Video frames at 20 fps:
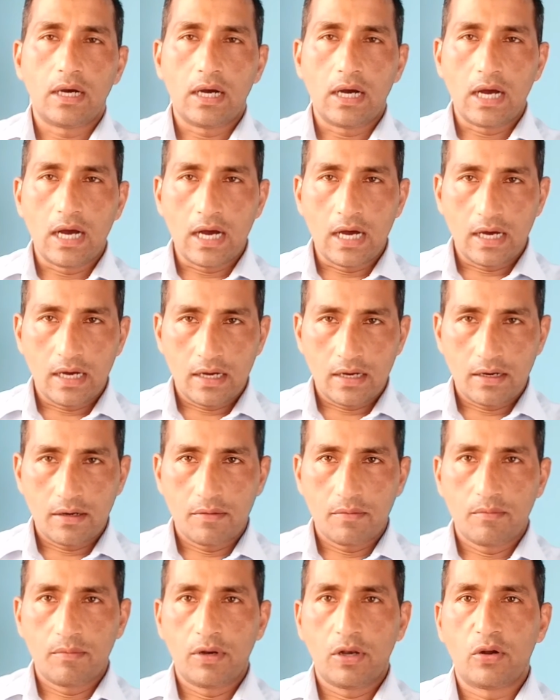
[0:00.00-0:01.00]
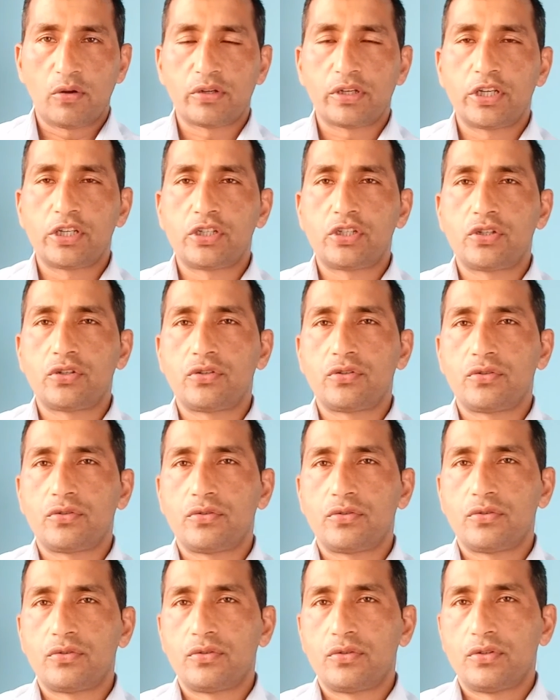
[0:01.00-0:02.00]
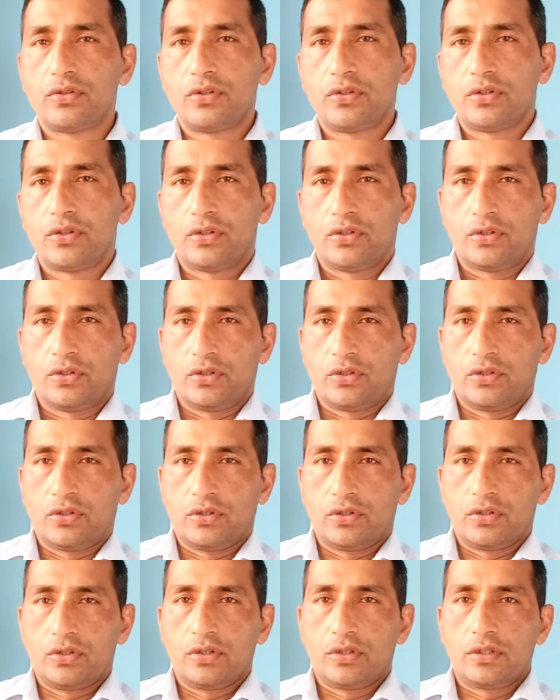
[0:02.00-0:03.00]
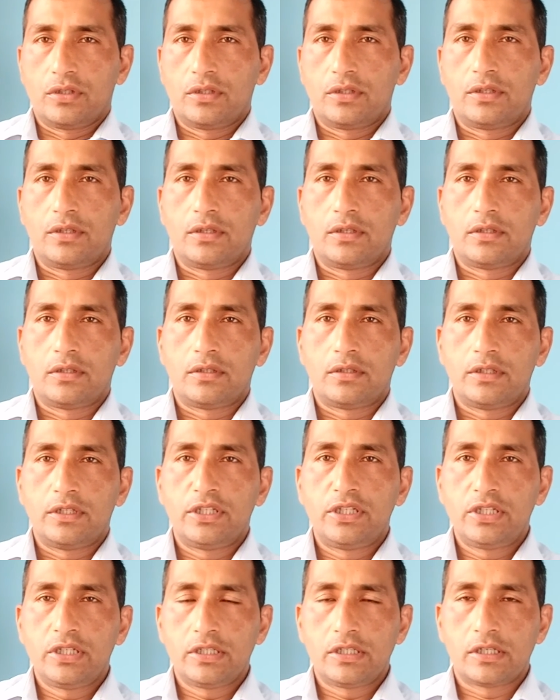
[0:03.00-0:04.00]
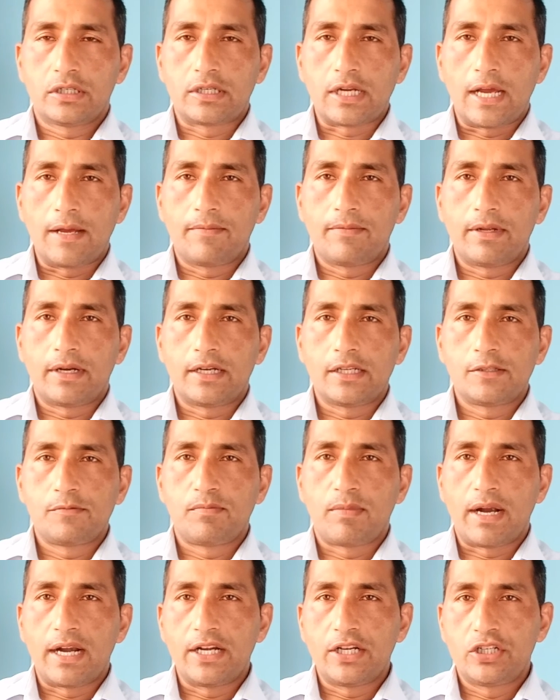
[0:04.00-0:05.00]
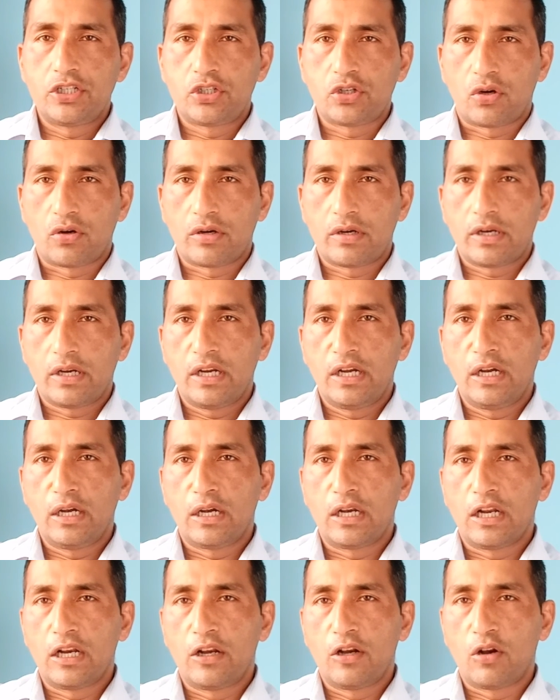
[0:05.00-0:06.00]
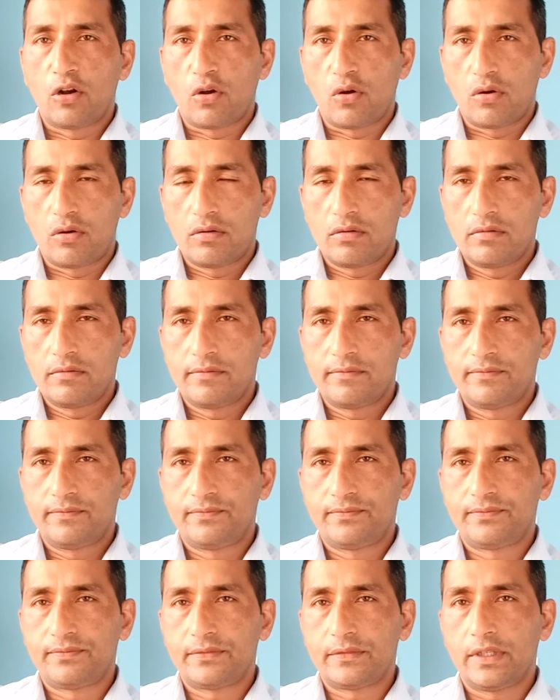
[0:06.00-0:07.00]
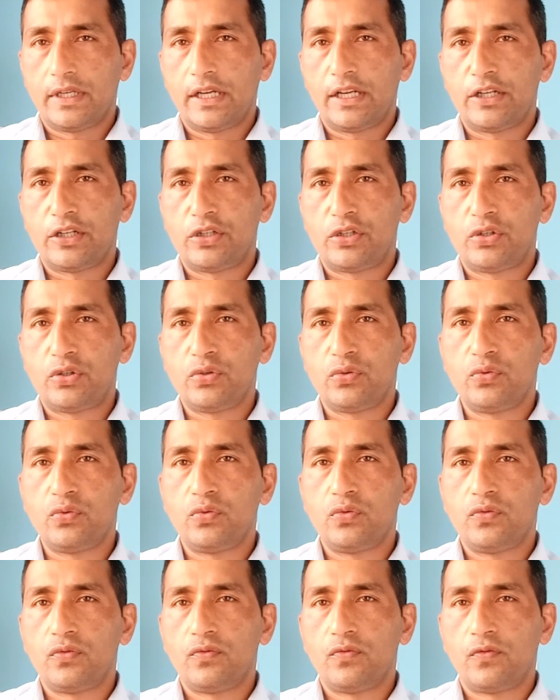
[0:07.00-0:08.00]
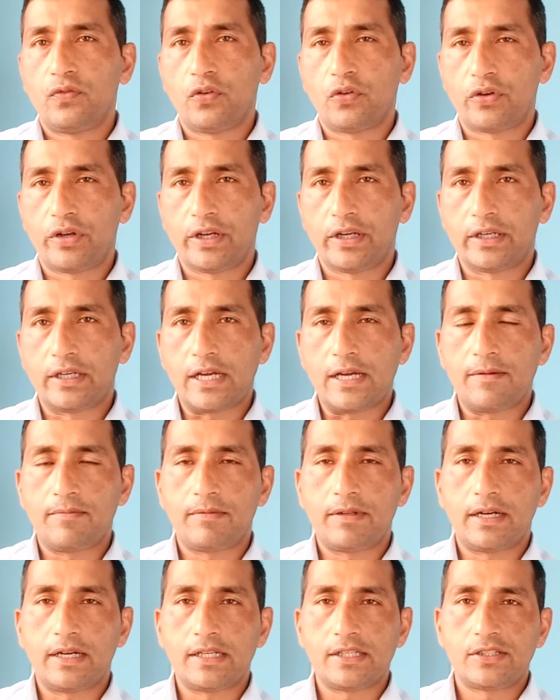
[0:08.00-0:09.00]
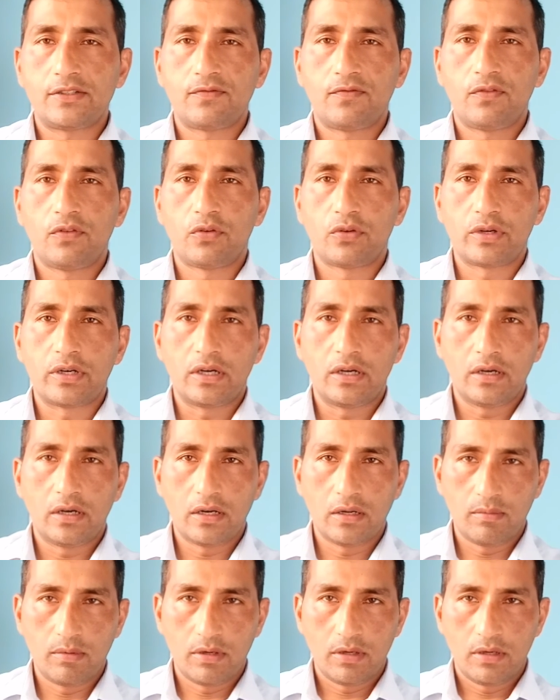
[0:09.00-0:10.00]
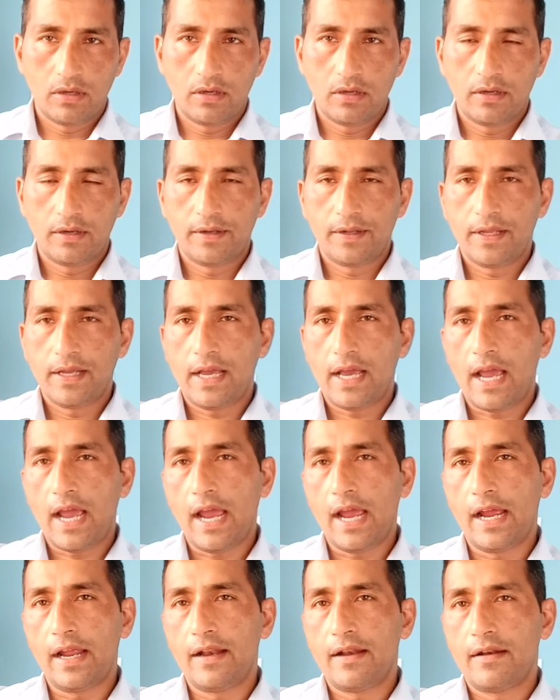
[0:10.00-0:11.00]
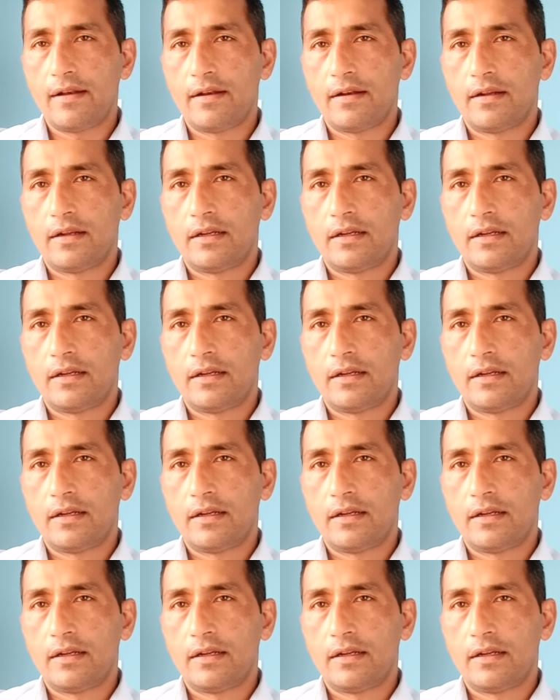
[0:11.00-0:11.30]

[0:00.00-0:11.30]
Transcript: are belonging to the integer type, that is byte, short, int and long, and 2 floating type, that is float and double, and